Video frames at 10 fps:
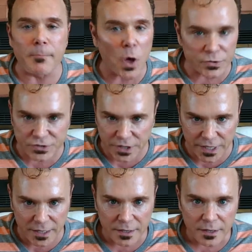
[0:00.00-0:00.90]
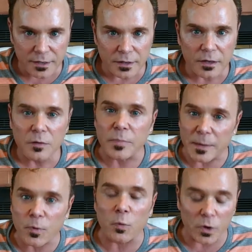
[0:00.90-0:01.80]
mostly
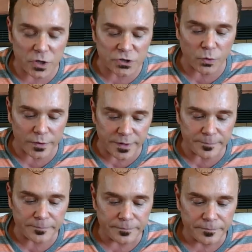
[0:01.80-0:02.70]
people will ignore them.